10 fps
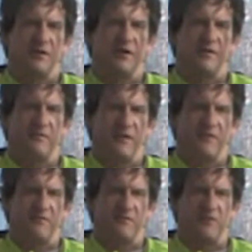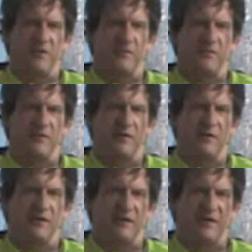on the mainframe
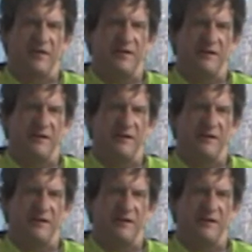and take